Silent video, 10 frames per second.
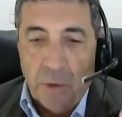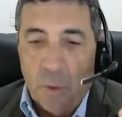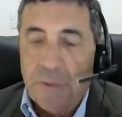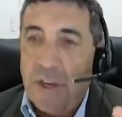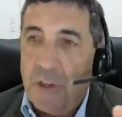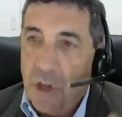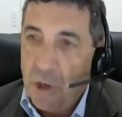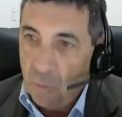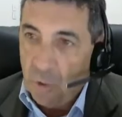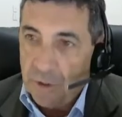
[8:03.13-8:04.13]
What they
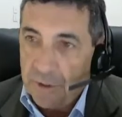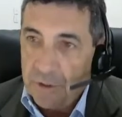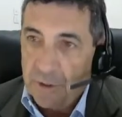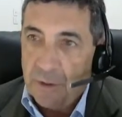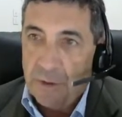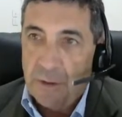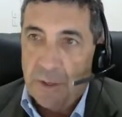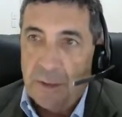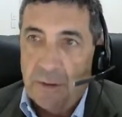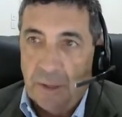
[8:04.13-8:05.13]
don't want
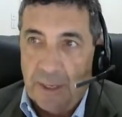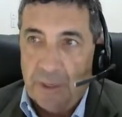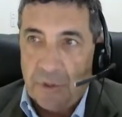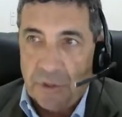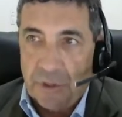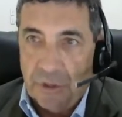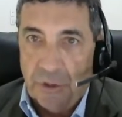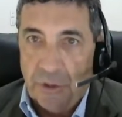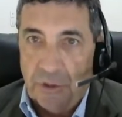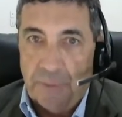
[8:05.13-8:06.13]
the litigants to
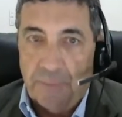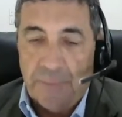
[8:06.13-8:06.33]
do